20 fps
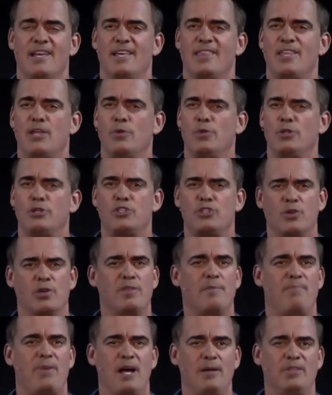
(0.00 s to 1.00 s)
they will assure
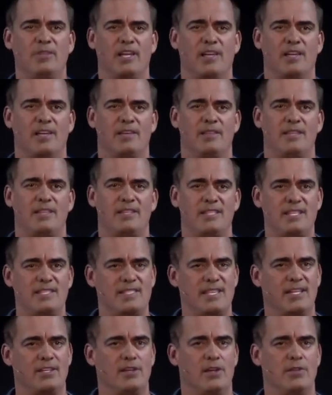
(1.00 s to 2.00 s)
the public that these
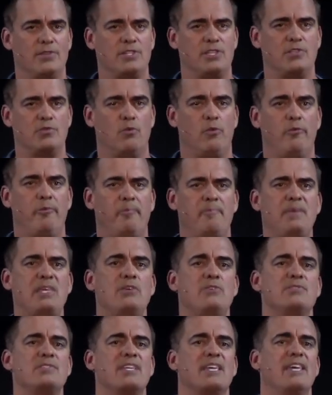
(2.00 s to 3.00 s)
technologies will be
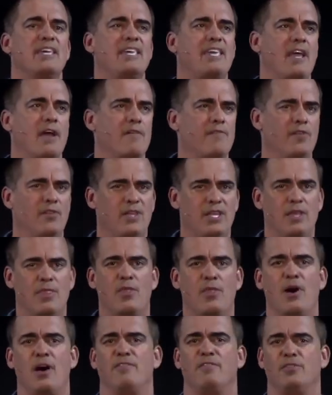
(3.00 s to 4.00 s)
used carefully and
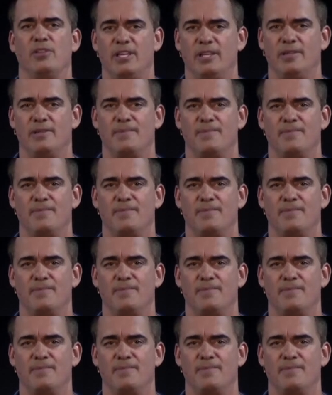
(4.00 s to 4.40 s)
thoughtfully.